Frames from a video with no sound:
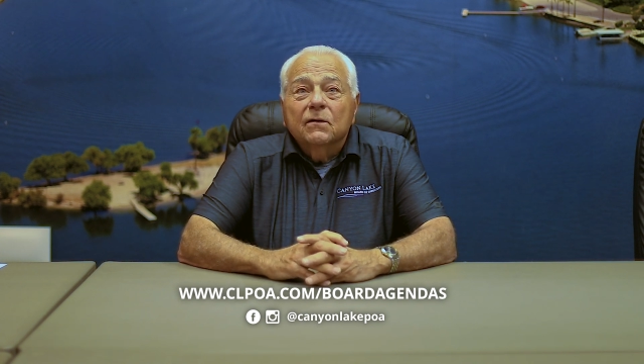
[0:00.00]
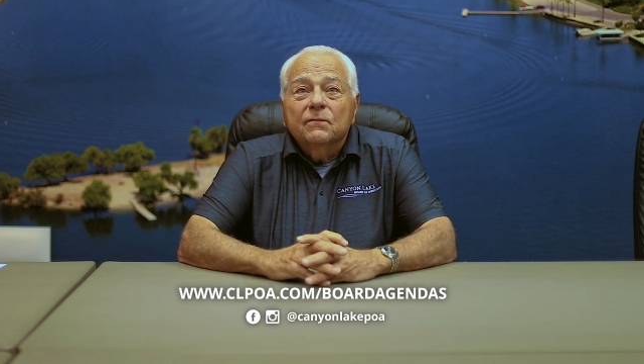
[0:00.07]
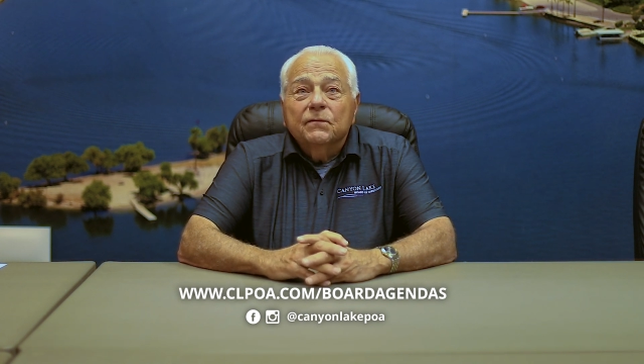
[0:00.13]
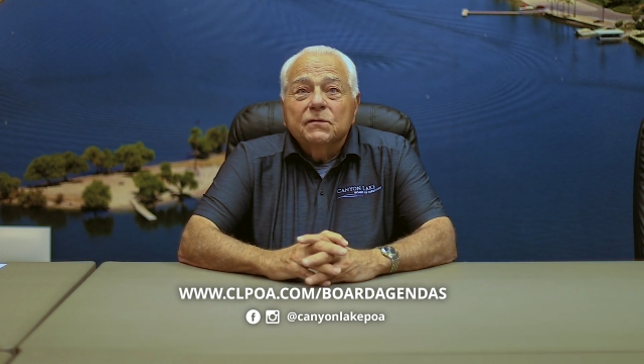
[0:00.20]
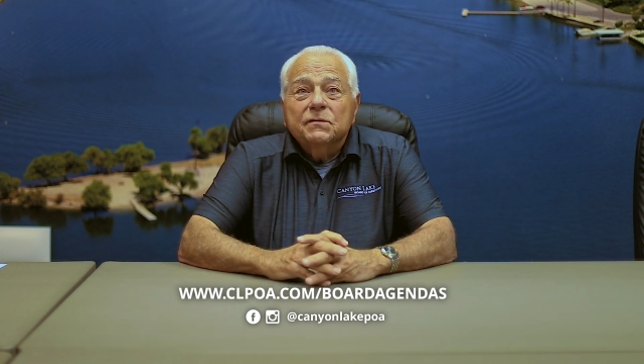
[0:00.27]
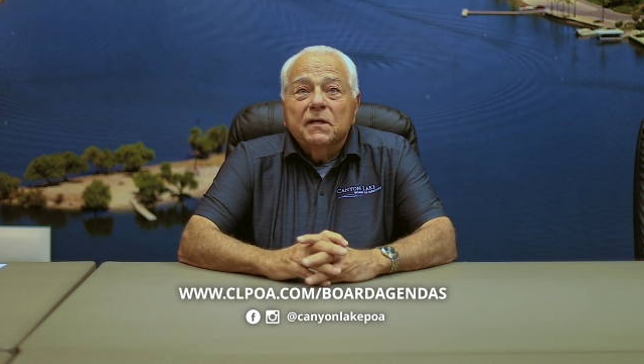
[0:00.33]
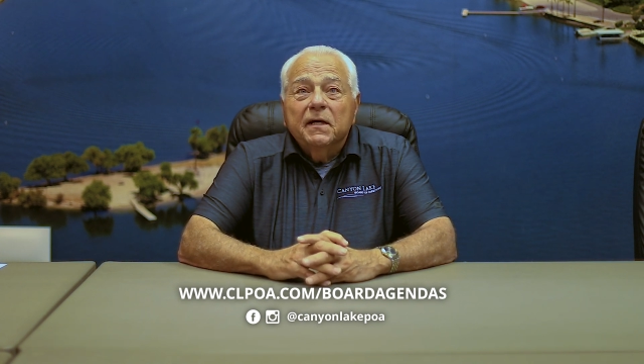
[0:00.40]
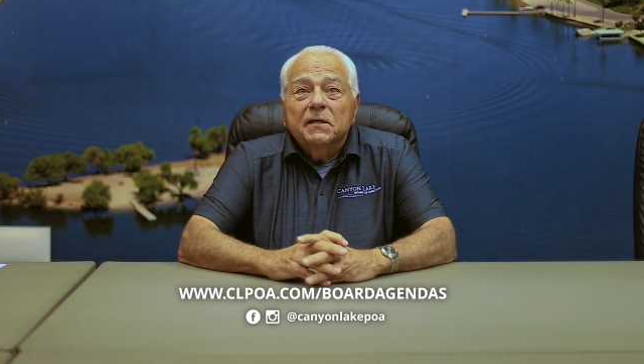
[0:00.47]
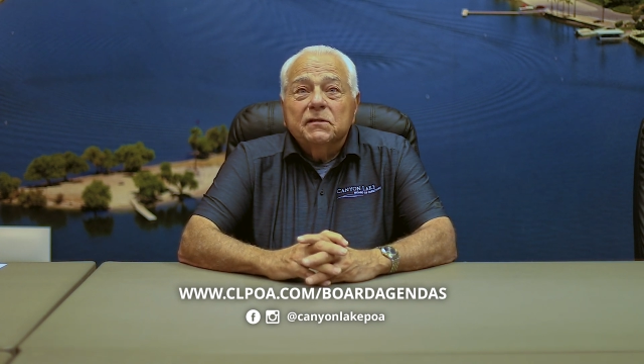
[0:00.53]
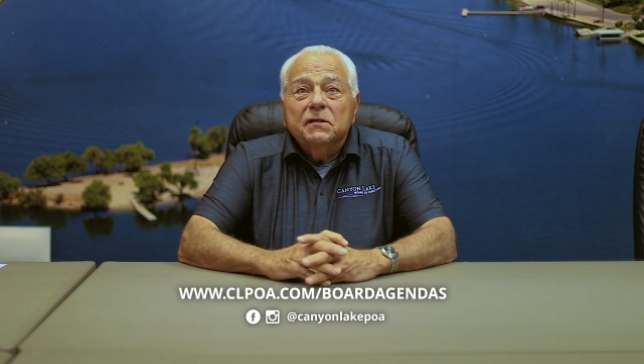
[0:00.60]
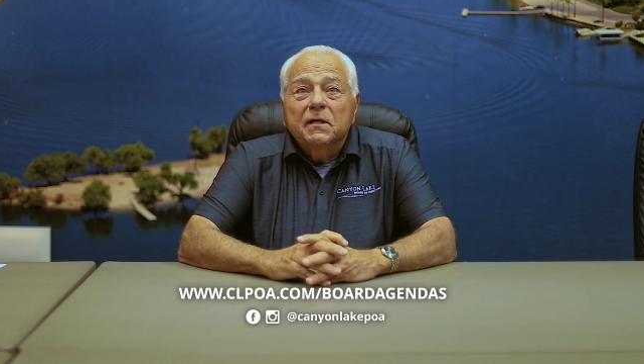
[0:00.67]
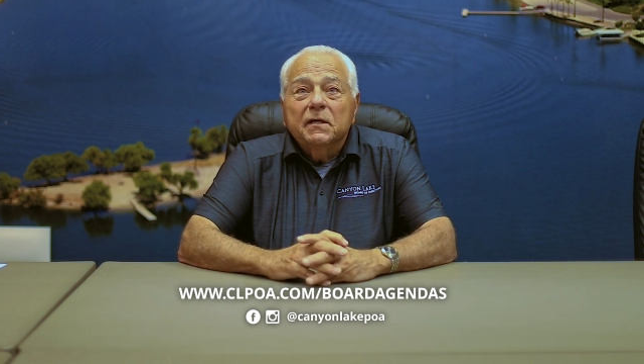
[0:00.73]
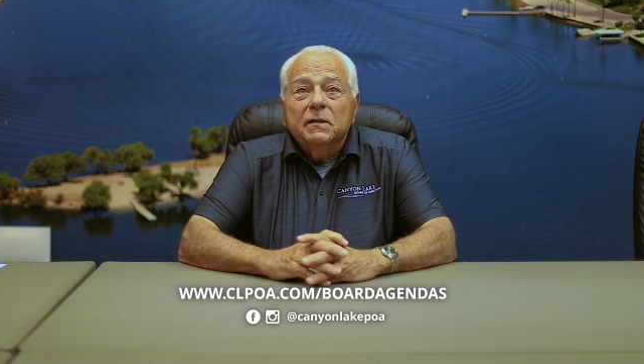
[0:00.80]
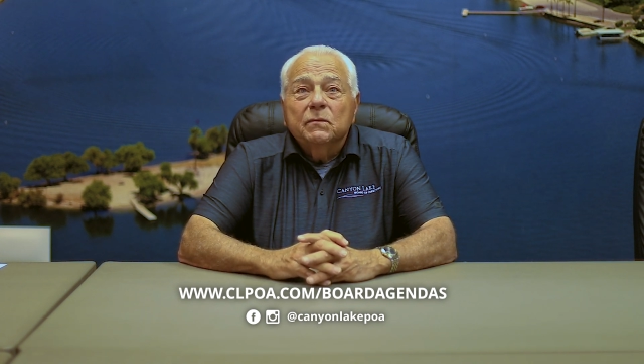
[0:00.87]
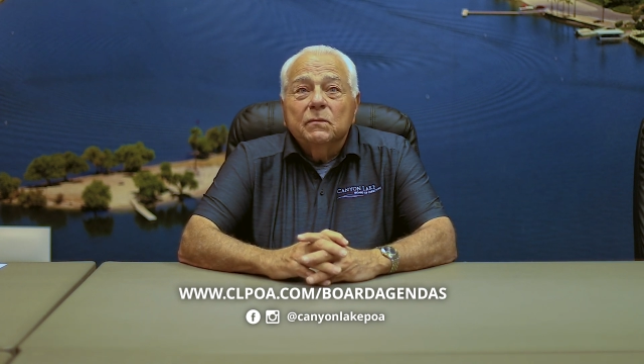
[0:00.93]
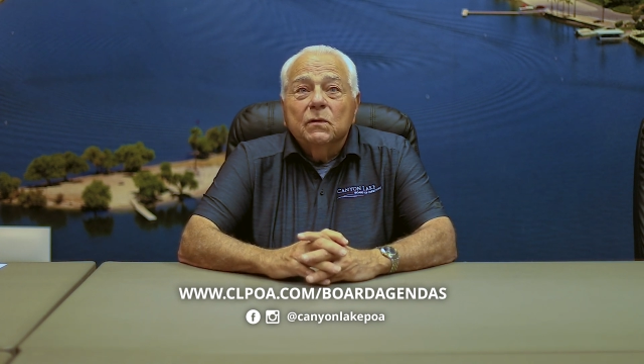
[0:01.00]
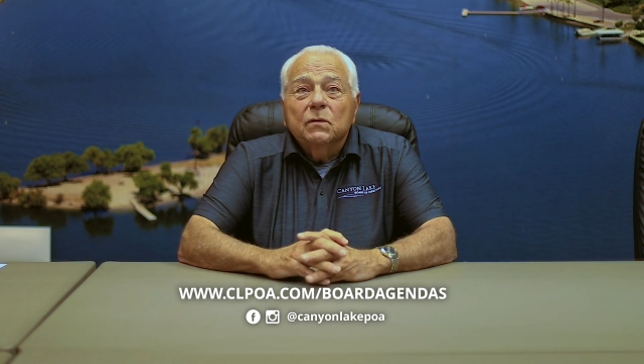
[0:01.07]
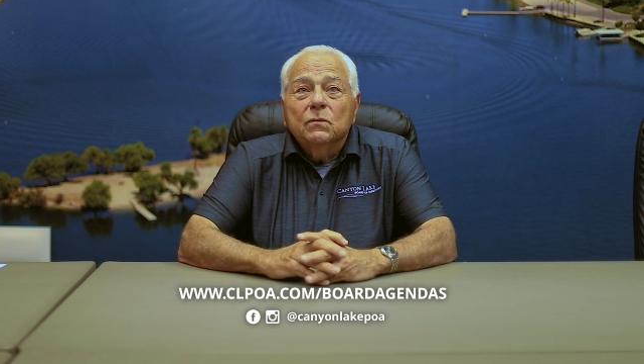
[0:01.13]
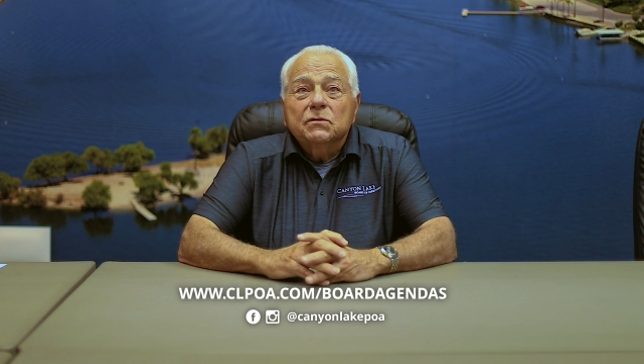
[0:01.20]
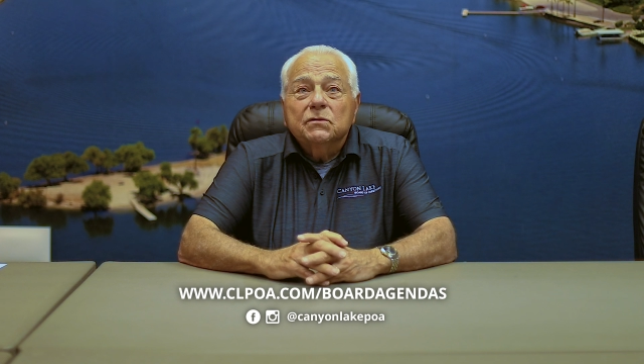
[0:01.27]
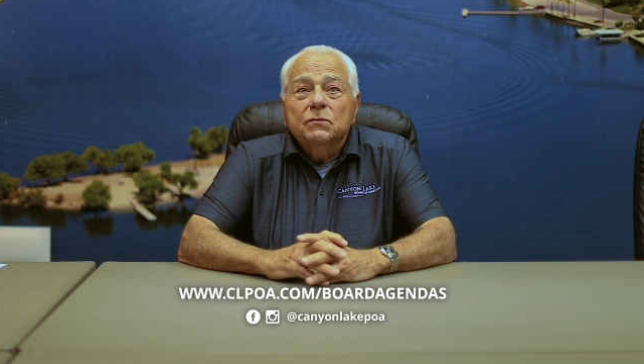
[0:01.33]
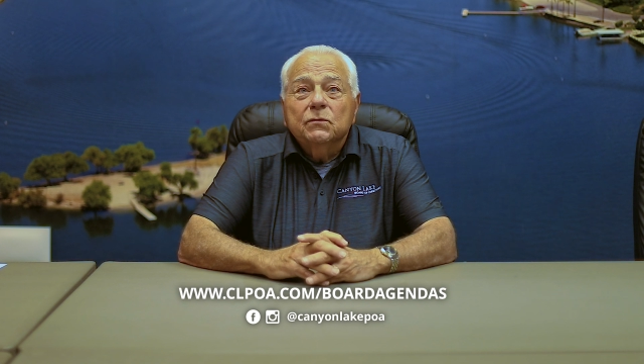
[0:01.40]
Our first action item was